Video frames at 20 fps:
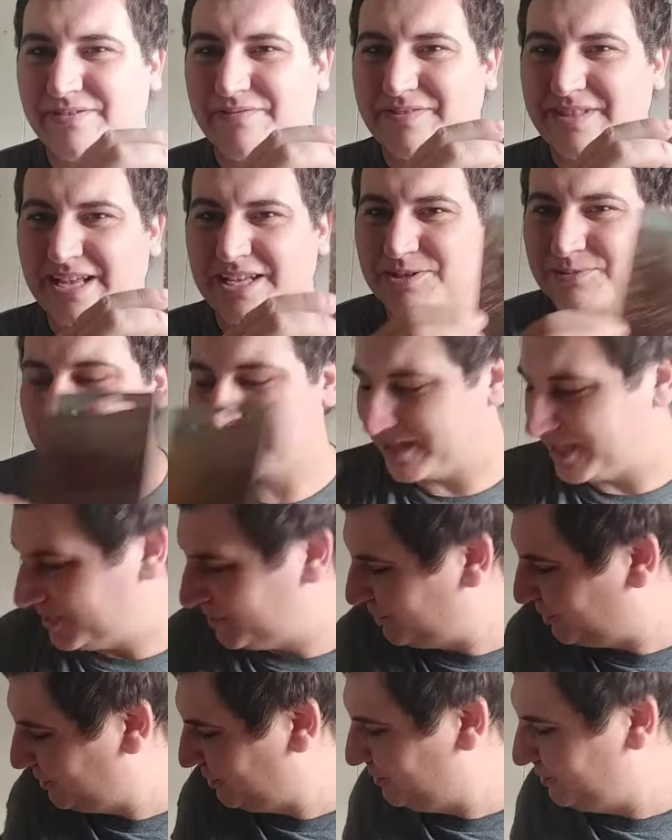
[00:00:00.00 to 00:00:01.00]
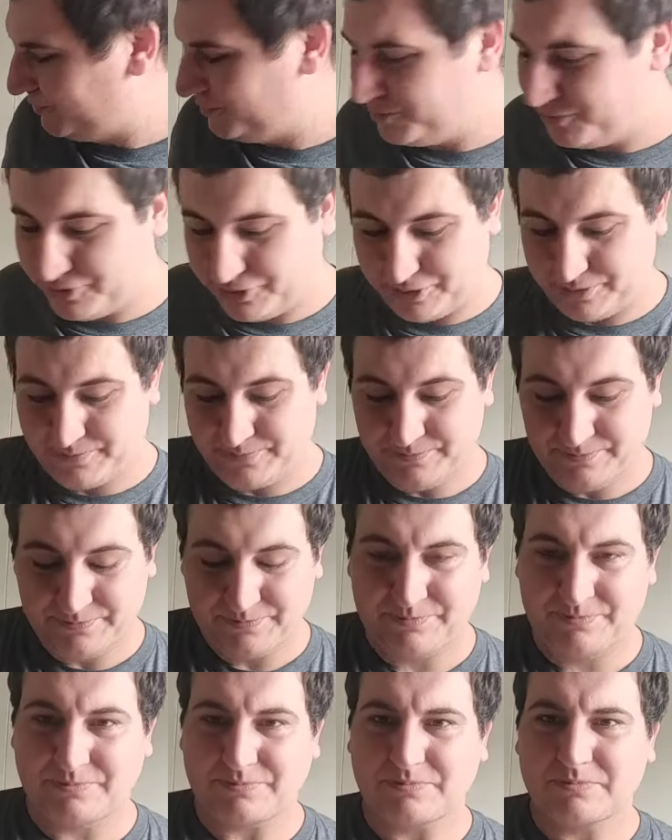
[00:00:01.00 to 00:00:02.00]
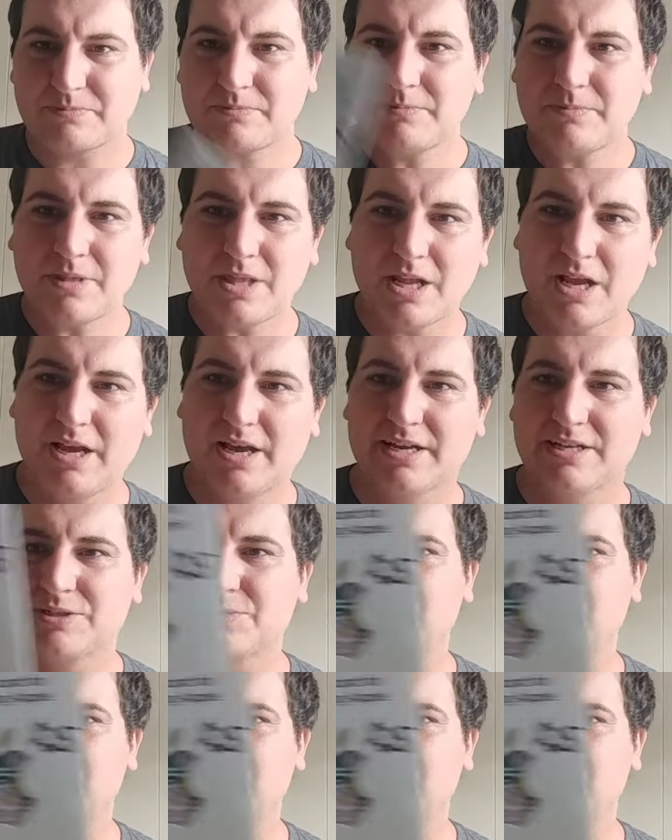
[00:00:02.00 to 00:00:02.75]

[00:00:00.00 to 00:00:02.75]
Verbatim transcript: if that's what they choose. A